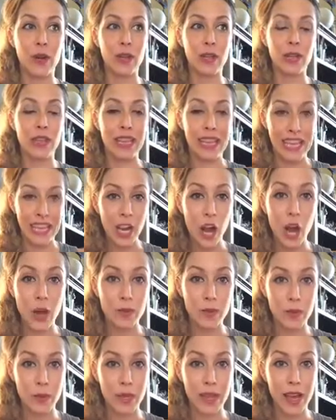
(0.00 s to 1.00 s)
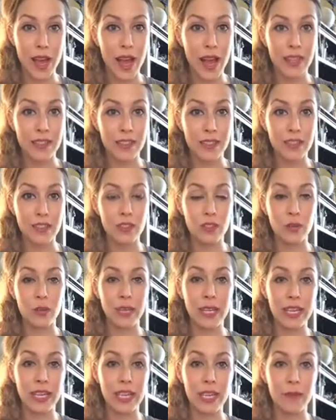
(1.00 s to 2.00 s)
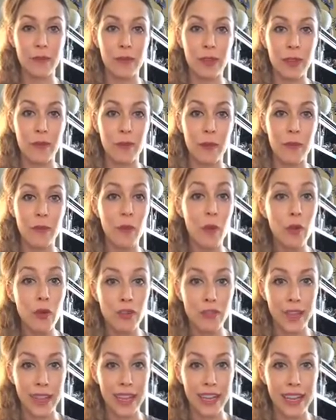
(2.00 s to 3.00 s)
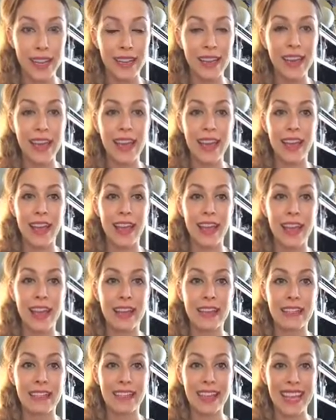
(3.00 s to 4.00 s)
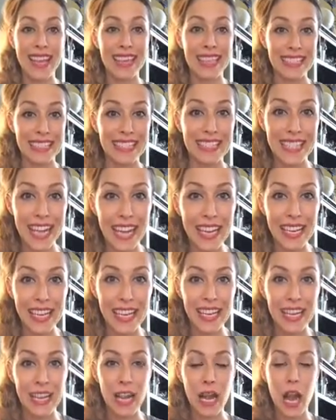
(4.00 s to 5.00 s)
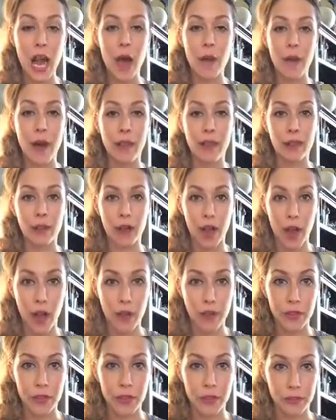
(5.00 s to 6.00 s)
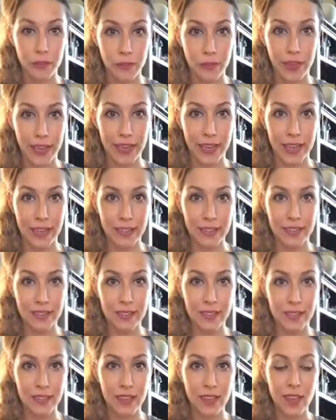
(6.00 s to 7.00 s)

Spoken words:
link arms with us so we can keep them motivated and excited about their health and their fitness.